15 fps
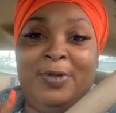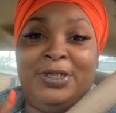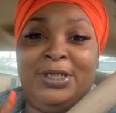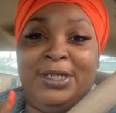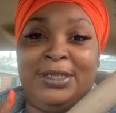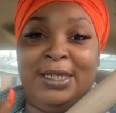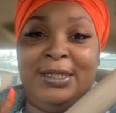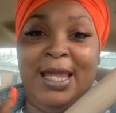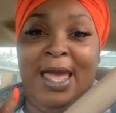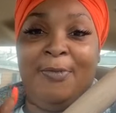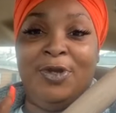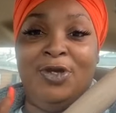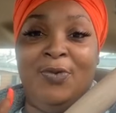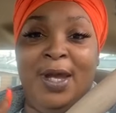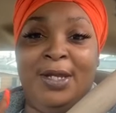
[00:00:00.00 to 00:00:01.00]
Michelle said,
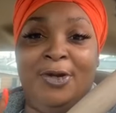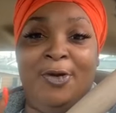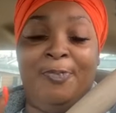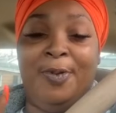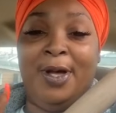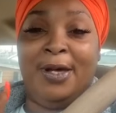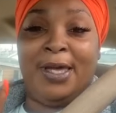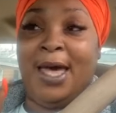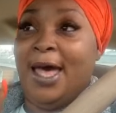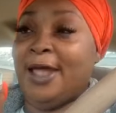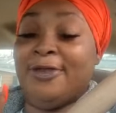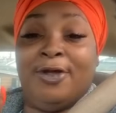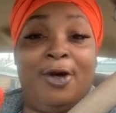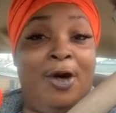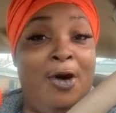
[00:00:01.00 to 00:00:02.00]
damn it, you ain't no punk
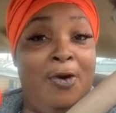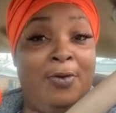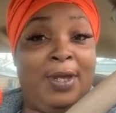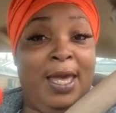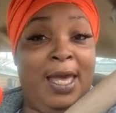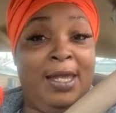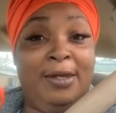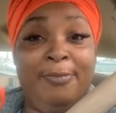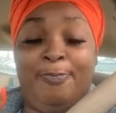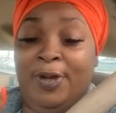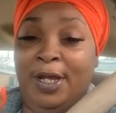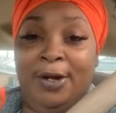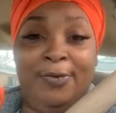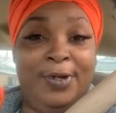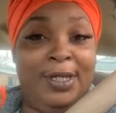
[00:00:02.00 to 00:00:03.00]
either. Okay?
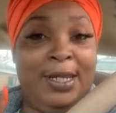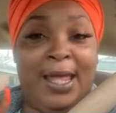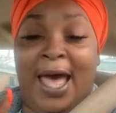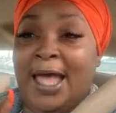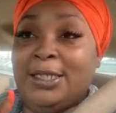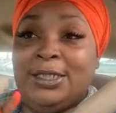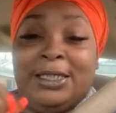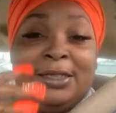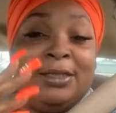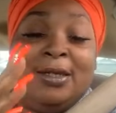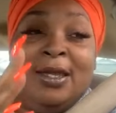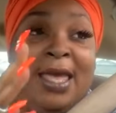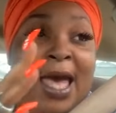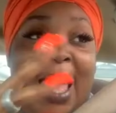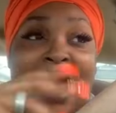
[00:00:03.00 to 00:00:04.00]
Period. I just
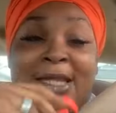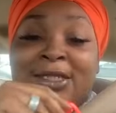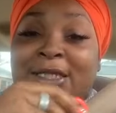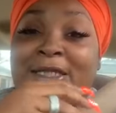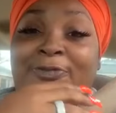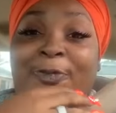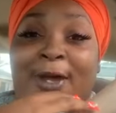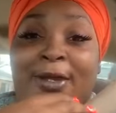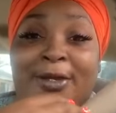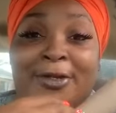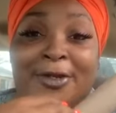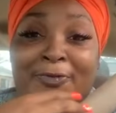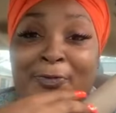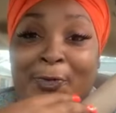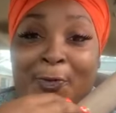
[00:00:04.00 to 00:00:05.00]
fight
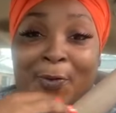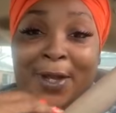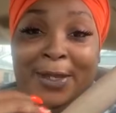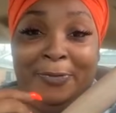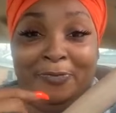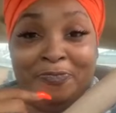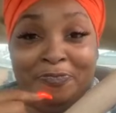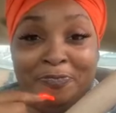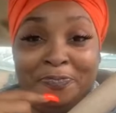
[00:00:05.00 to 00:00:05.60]
a different way.